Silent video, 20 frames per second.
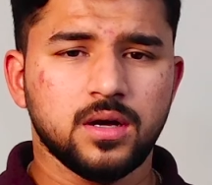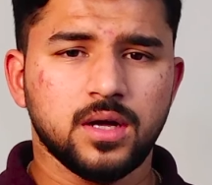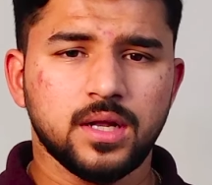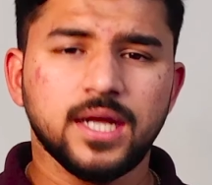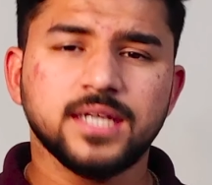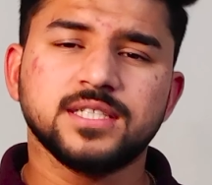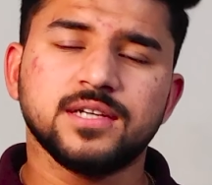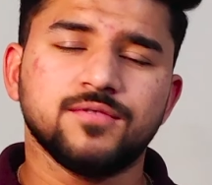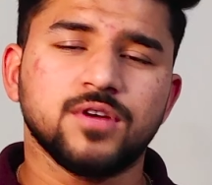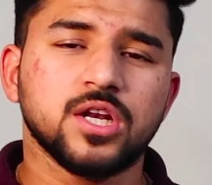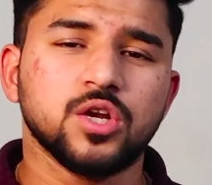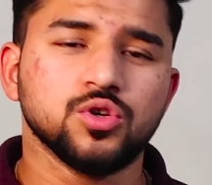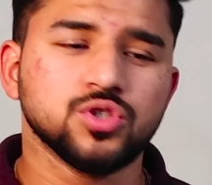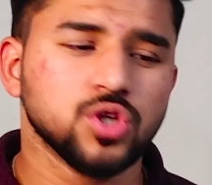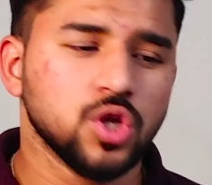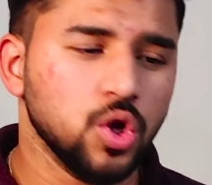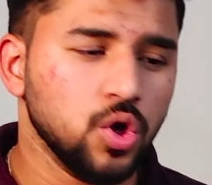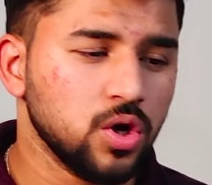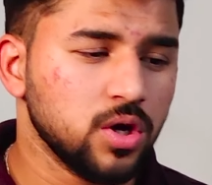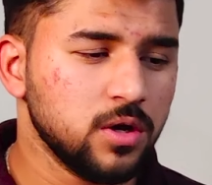Let's have a
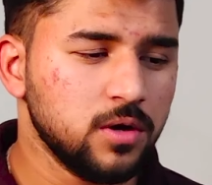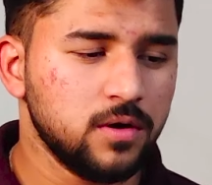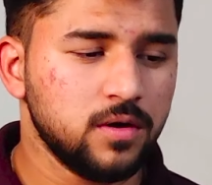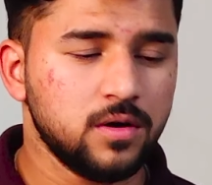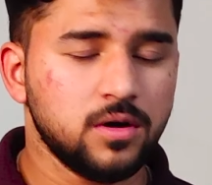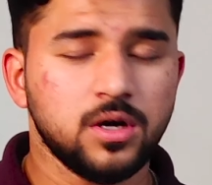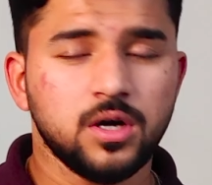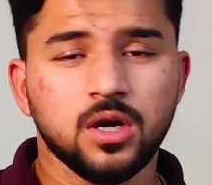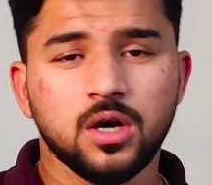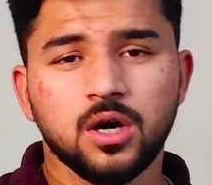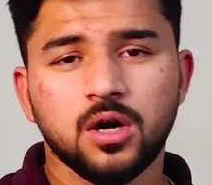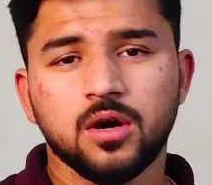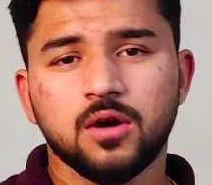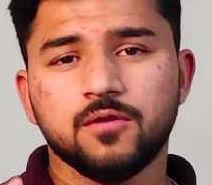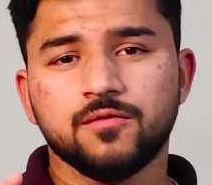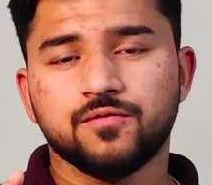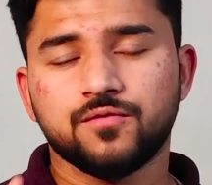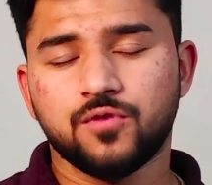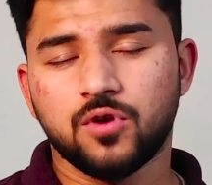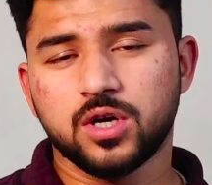closer look.
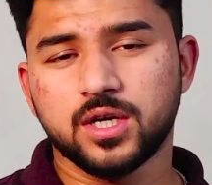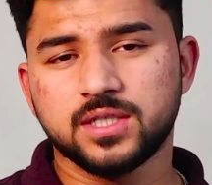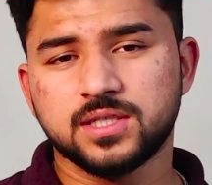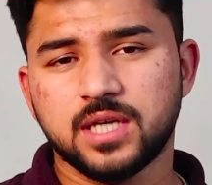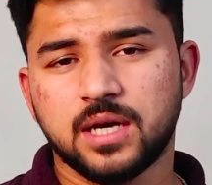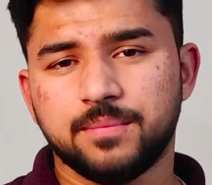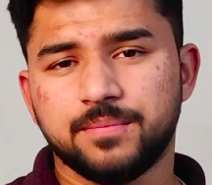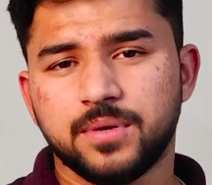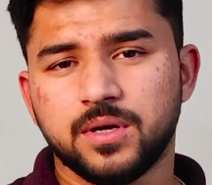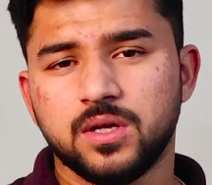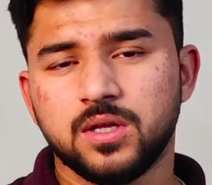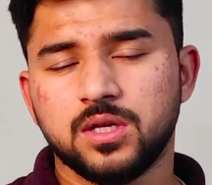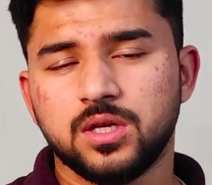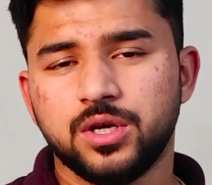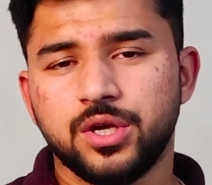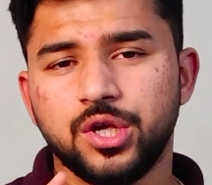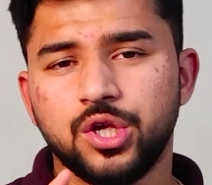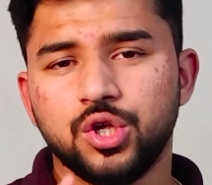For example,